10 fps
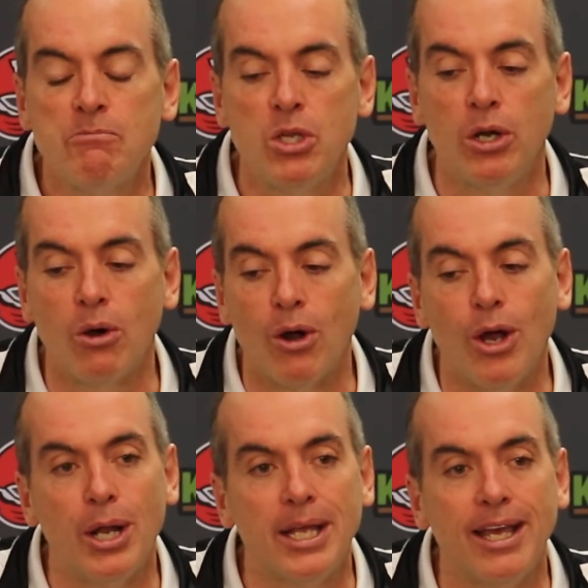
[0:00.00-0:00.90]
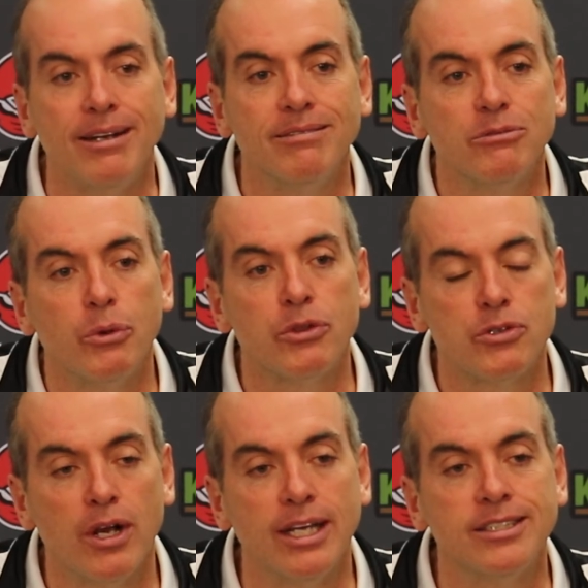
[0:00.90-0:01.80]
you know, are all in with
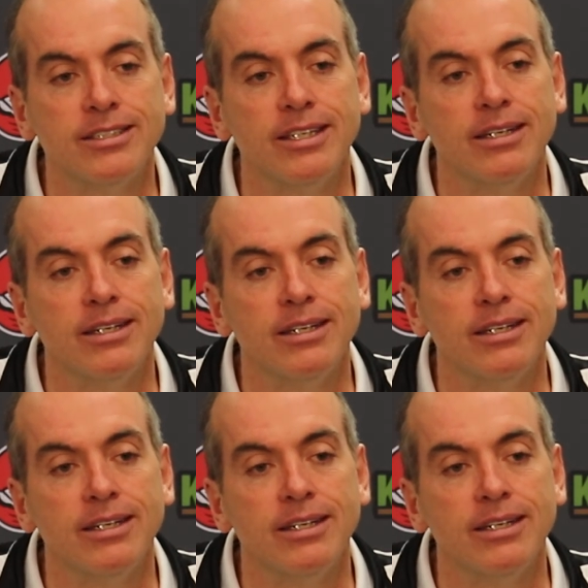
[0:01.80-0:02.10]
trust.